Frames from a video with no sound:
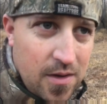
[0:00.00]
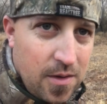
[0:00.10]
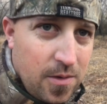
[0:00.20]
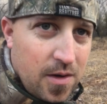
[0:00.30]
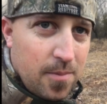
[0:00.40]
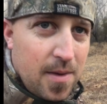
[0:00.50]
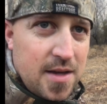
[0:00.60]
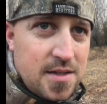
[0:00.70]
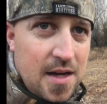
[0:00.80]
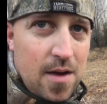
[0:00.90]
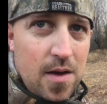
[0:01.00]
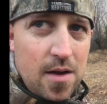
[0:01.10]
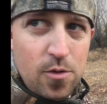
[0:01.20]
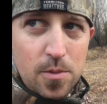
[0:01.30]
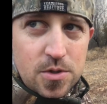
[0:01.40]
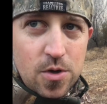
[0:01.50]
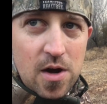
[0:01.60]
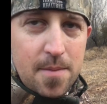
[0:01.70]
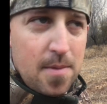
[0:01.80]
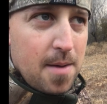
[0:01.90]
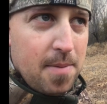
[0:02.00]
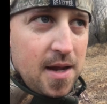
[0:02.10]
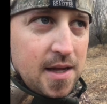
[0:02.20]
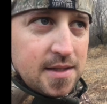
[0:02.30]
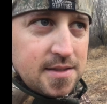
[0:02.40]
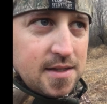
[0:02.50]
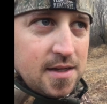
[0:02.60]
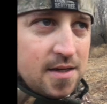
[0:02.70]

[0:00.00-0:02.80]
you can imagine how I almost crapped my pants